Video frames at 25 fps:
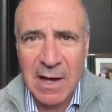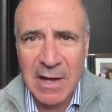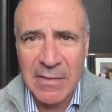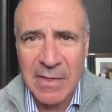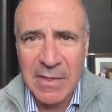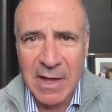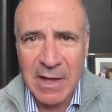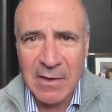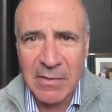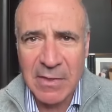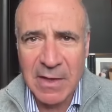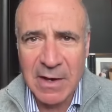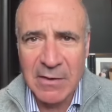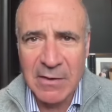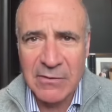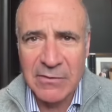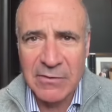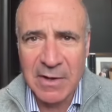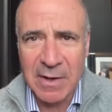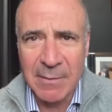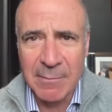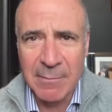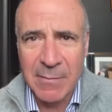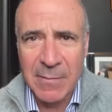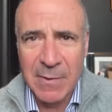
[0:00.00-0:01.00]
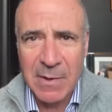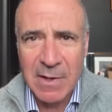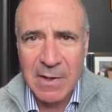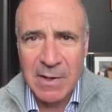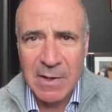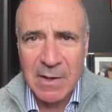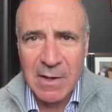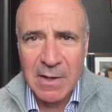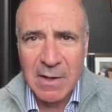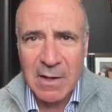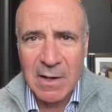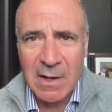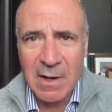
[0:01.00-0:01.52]
I think that um,
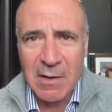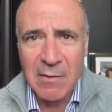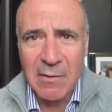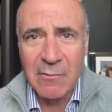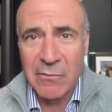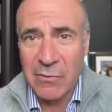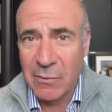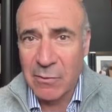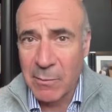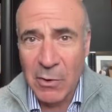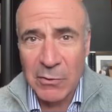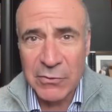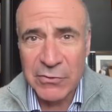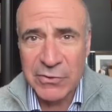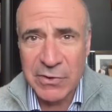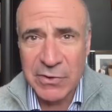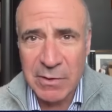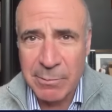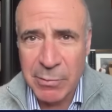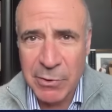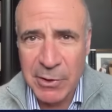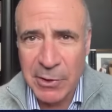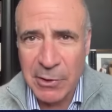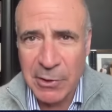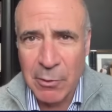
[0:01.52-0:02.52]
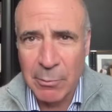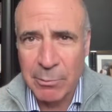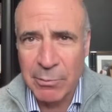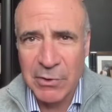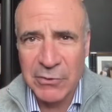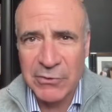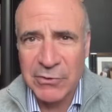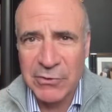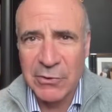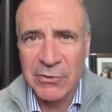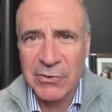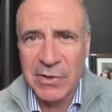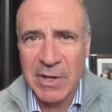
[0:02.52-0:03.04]
uh, for most of the political
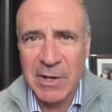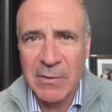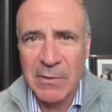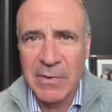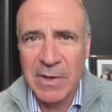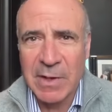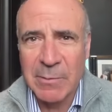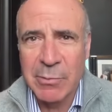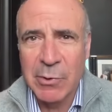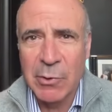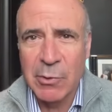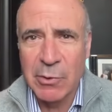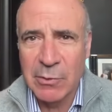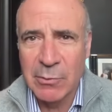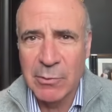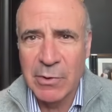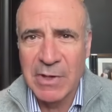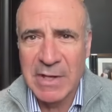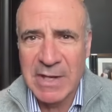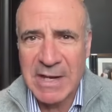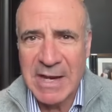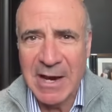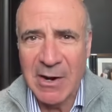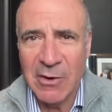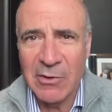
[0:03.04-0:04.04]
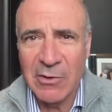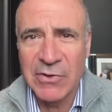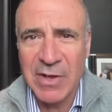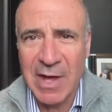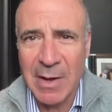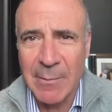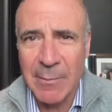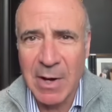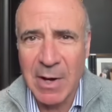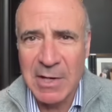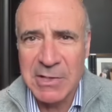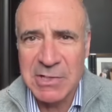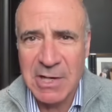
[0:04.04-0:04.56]
prisoners, I don't think Putin really cares
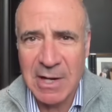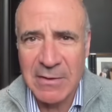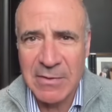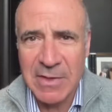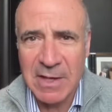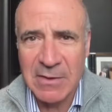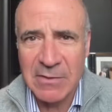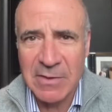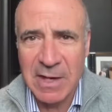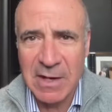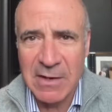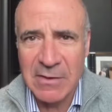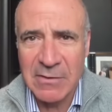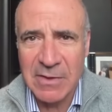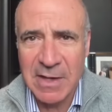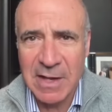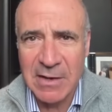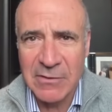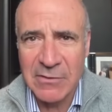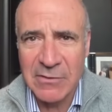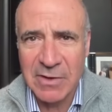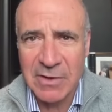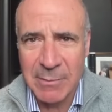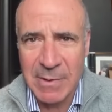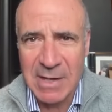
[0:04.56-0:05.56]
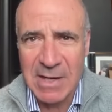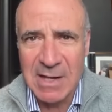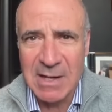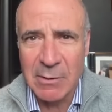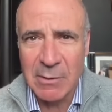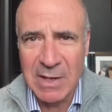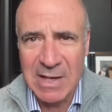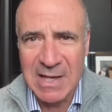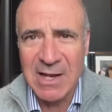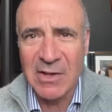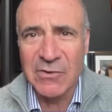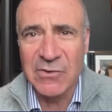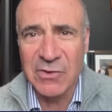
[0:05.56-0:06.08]
that much. I think that that I mean
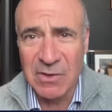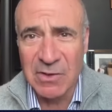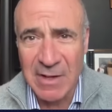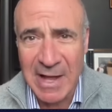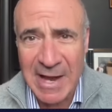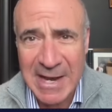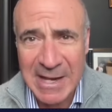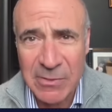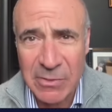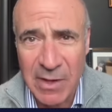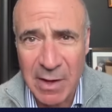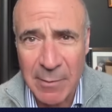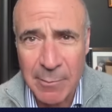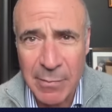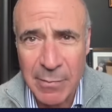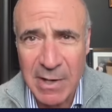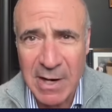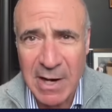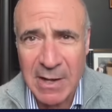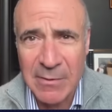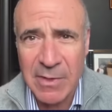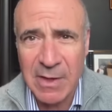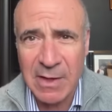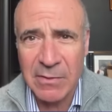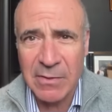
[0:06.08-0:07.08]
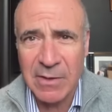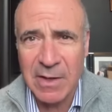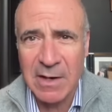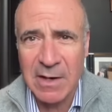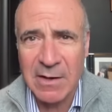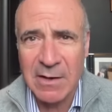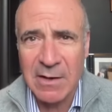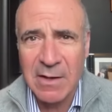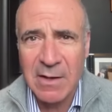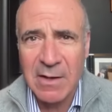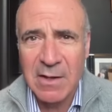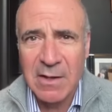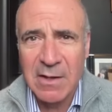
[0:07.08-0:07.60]
he he doesn't like them, but I think
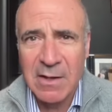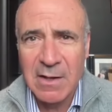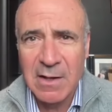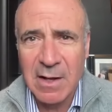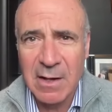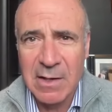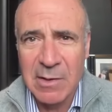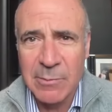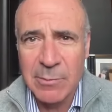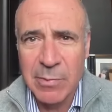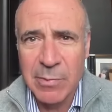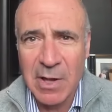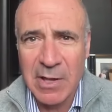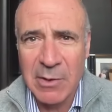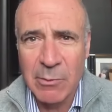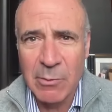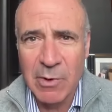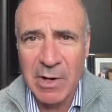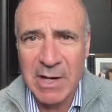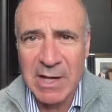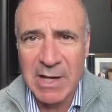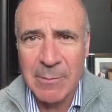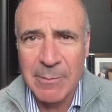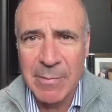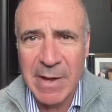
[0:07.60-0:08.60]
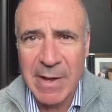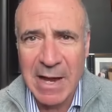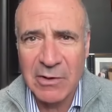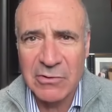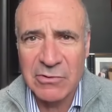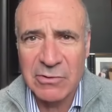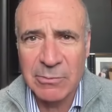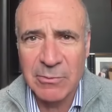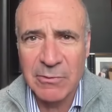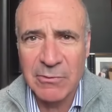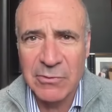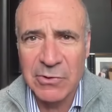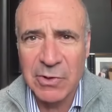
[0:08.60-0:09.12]
that uh, he'd probably want to get back
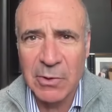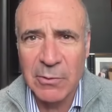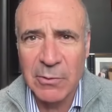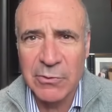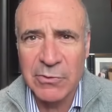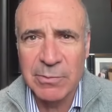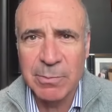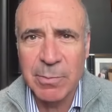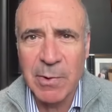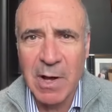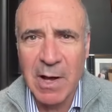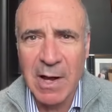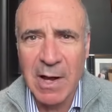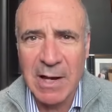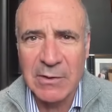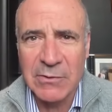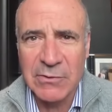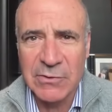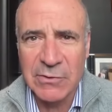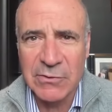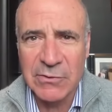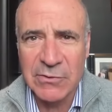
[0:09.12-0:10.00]
some of his own spies.